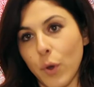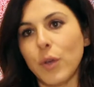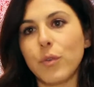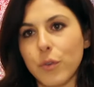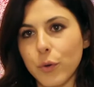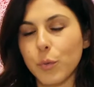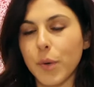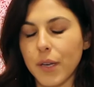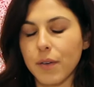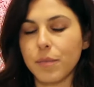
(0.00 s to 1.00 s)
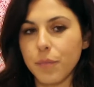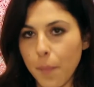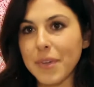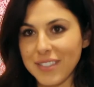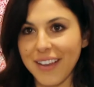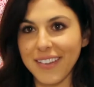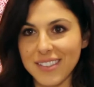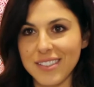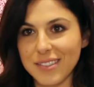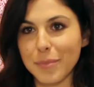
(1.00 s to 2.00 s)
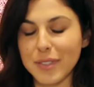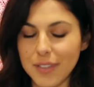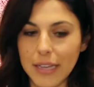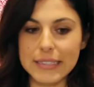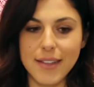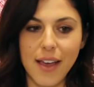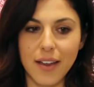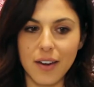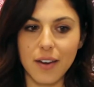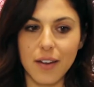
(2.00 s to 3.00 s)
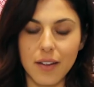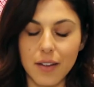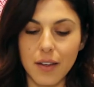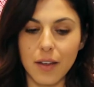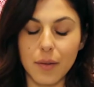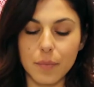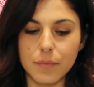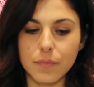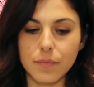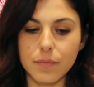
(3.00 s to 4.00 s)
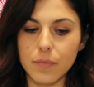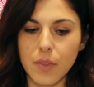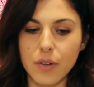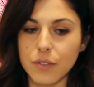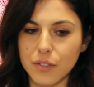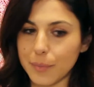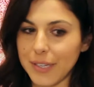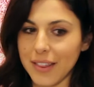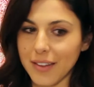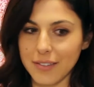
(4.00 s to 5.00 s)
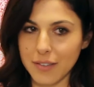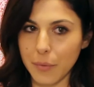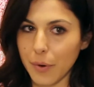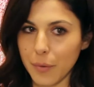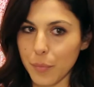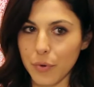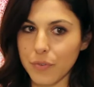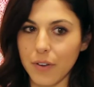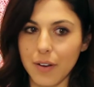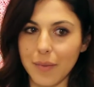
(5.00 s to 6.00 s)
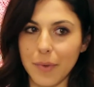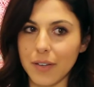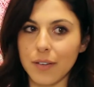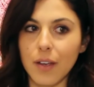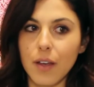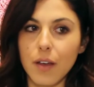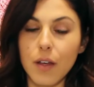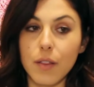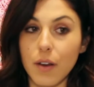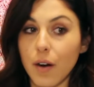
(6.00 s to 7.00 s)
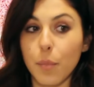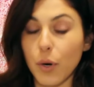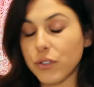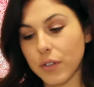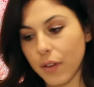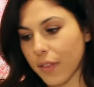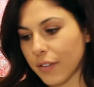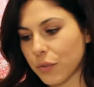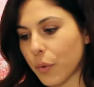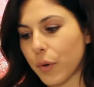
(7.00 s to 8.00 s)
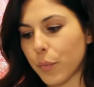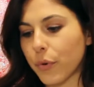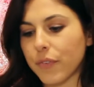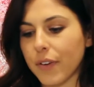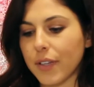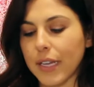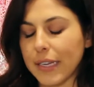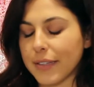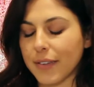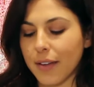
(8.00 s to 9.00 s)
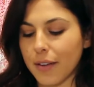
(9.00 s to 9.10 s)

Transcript: what you do, but besides that, there are so many things I want to improve on. I mean, there are personal things you want to improve on, like